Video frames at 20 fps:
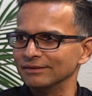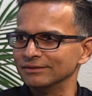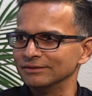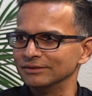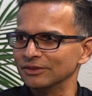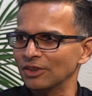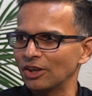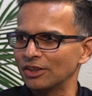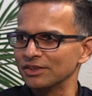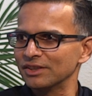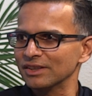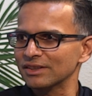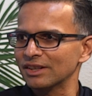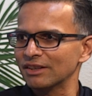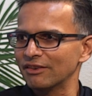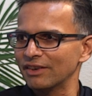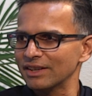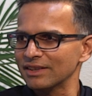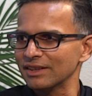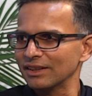not just
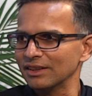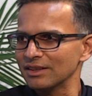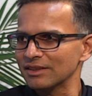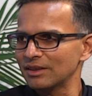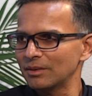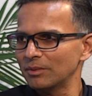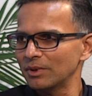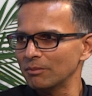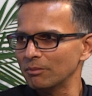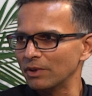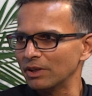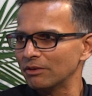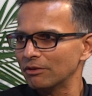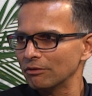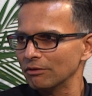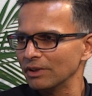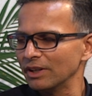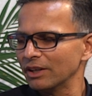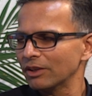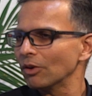addressing the symptom, but
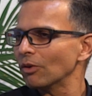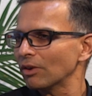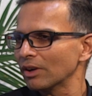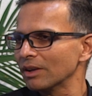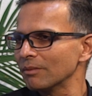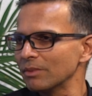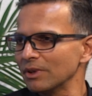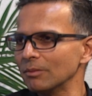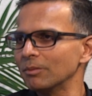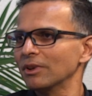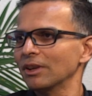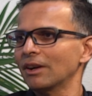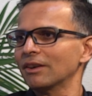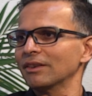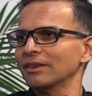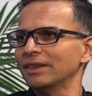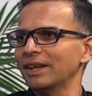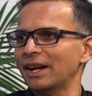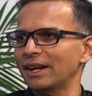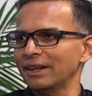truly curing people out
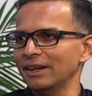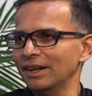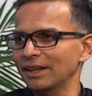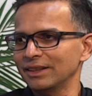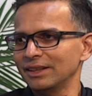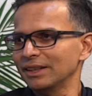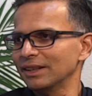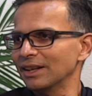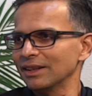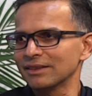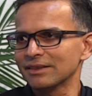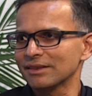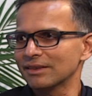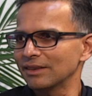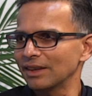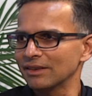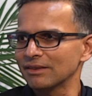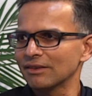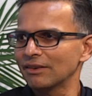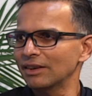on that end. I think
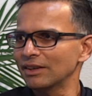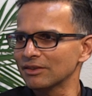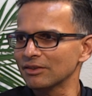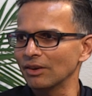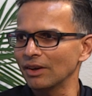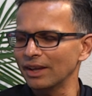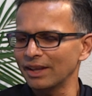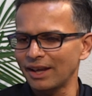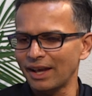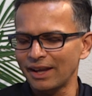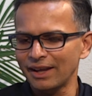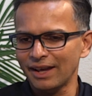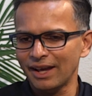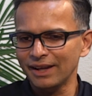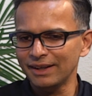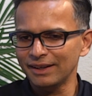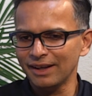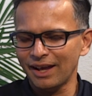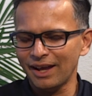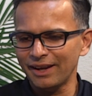that's great. So
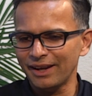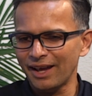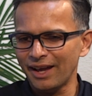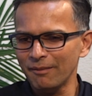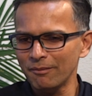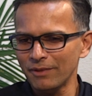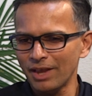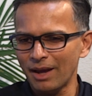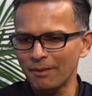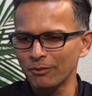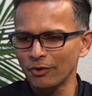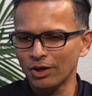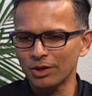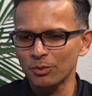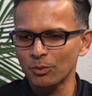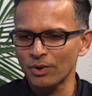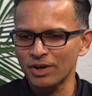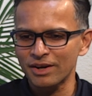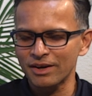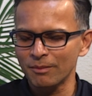I'm not
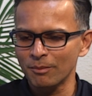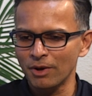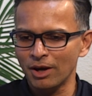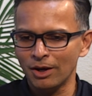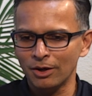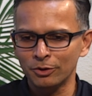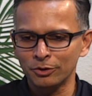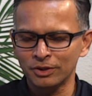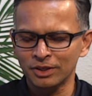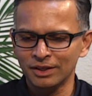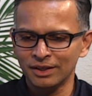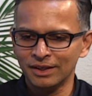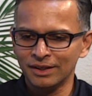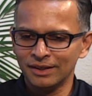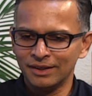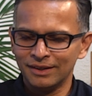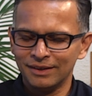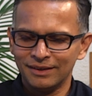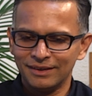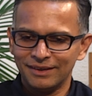worried
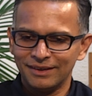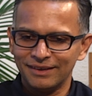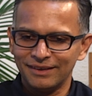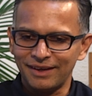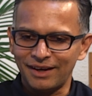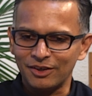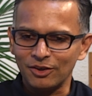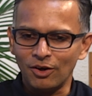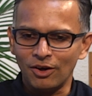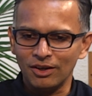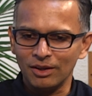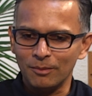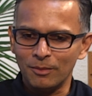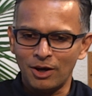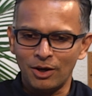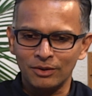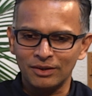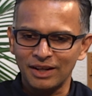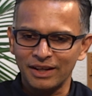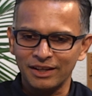at all
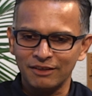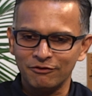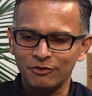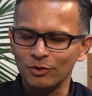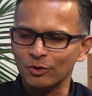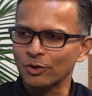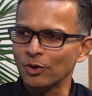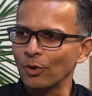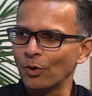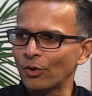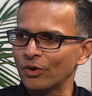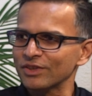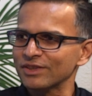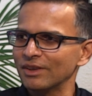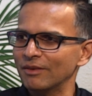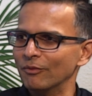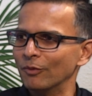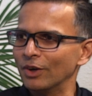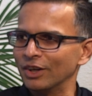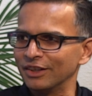about like, if you cure
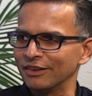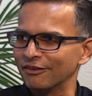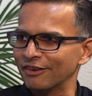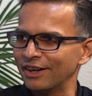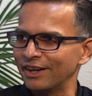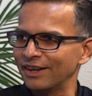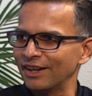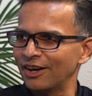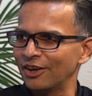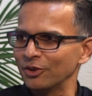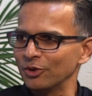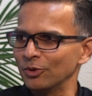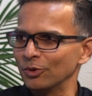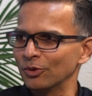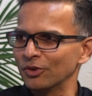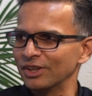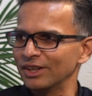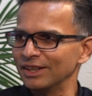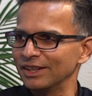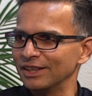someone, right? Are you
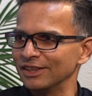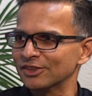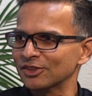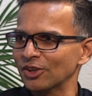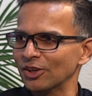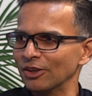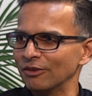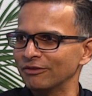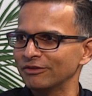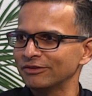really sort of